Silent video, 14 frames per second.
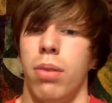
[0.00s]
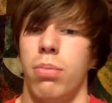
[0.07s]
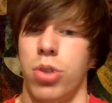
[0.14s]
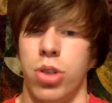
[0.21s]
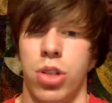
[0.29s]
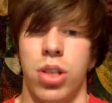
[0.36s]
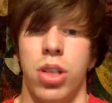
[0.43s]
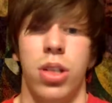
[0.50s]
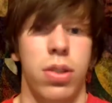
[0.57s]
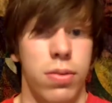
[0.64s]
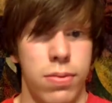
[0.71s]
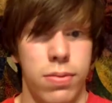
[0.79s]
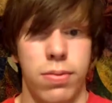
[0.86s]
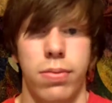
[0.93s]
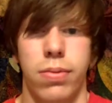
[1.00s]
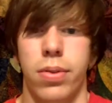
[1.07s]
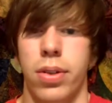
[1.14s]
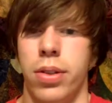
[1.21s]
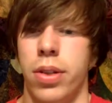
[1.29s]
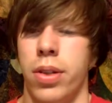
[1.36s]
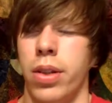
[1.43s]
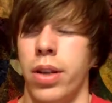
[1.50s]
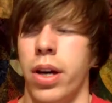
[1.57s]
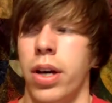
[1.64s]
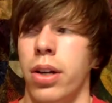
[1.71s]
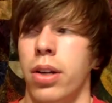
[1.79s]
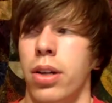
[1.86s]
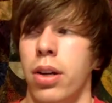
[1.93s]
Machining, did that,